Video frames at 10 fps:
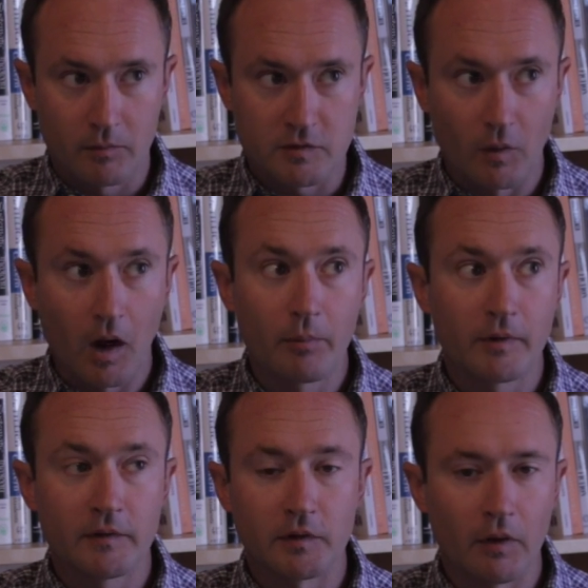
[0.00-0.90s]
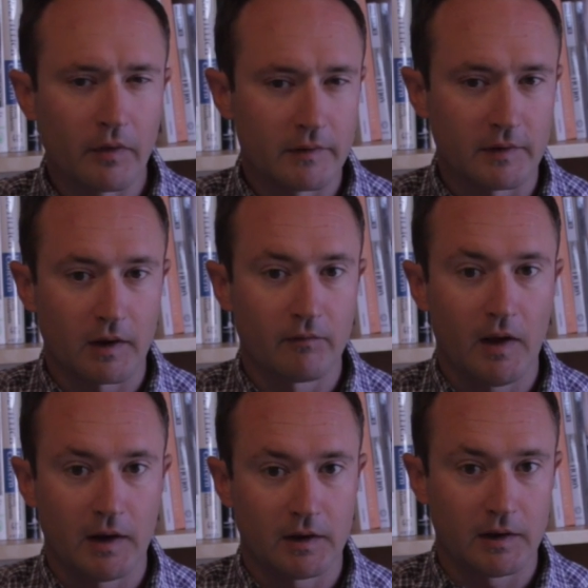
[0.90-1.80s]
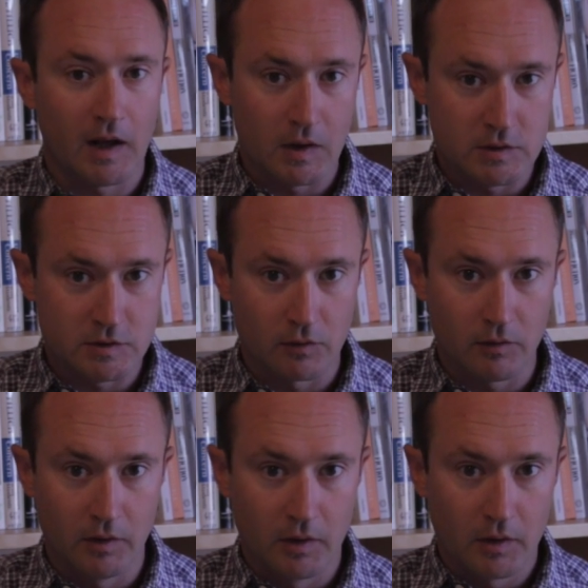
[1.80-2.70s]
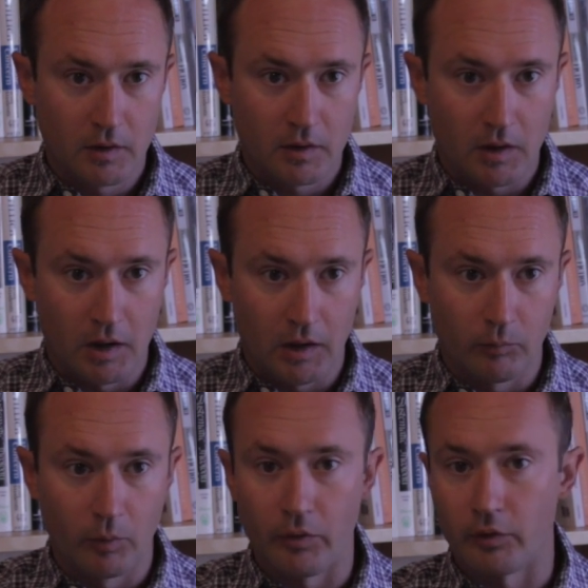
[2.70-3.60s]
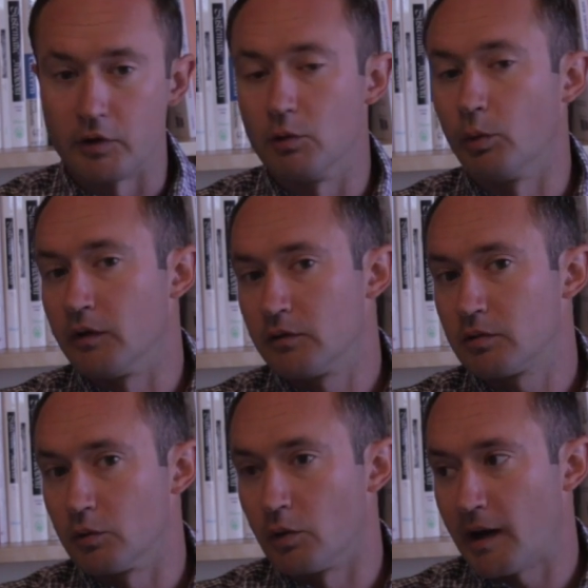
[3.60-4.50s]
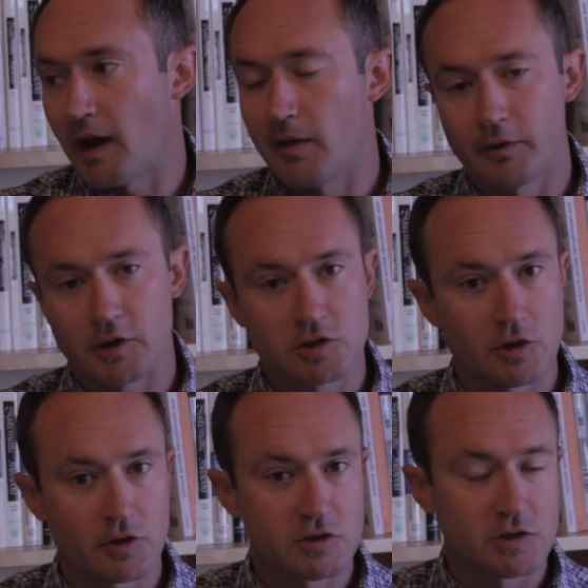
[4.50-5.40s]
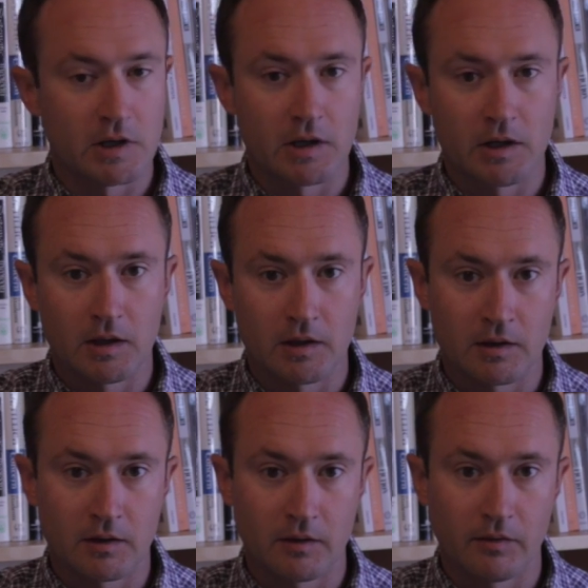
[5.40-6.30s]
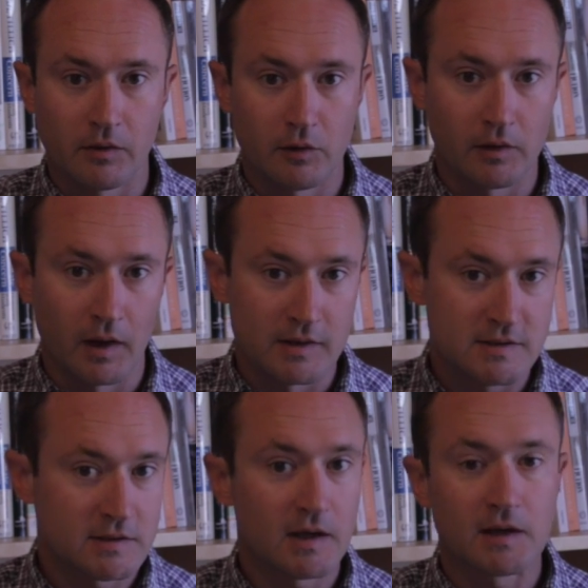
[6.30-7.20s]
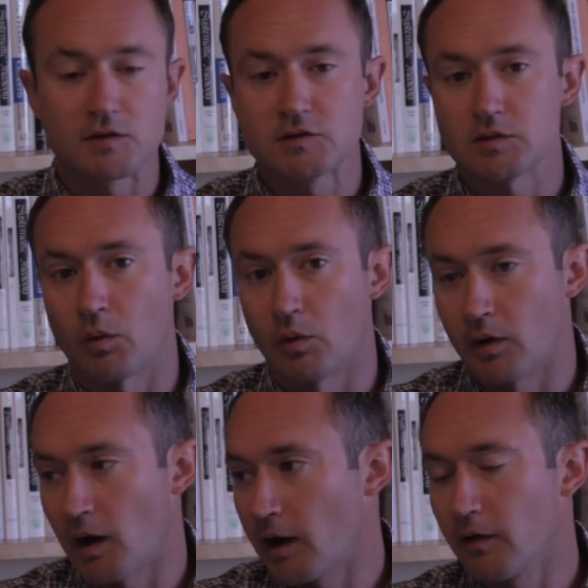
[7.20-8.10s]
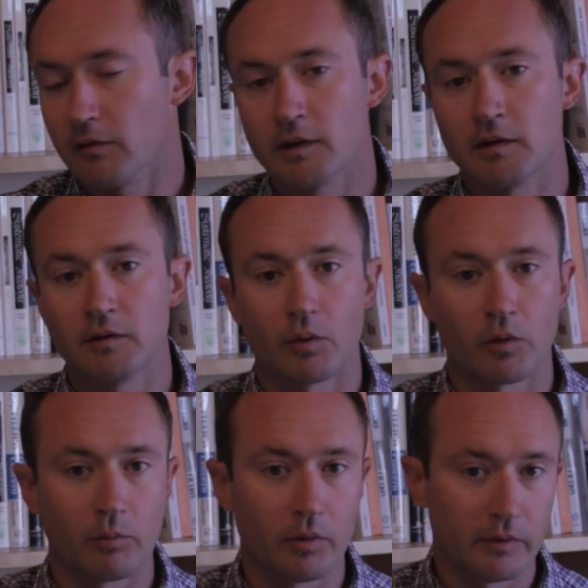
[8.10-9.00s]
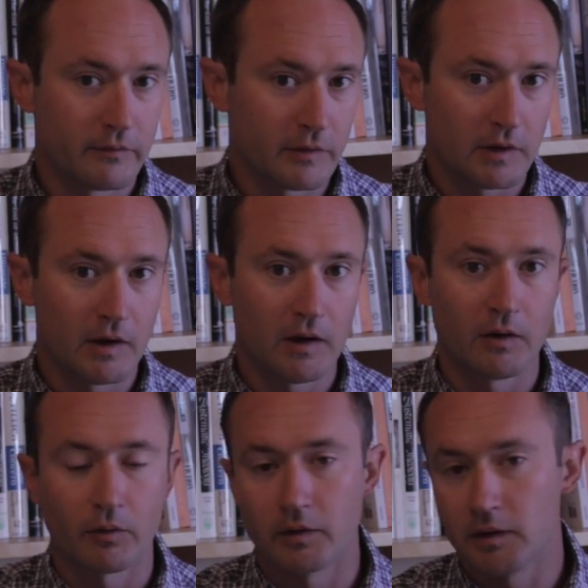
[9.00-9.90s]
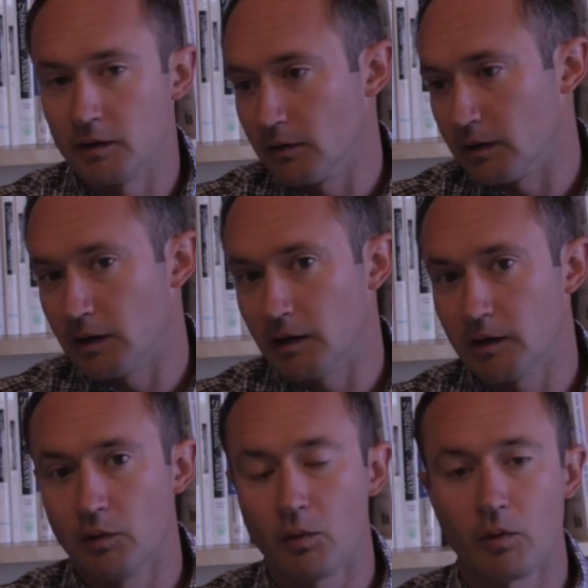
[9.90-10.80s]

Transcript: So up until the Second Vatican Council, whether you went to a Catholic church in the United States or Ireland or Bolivia or Italy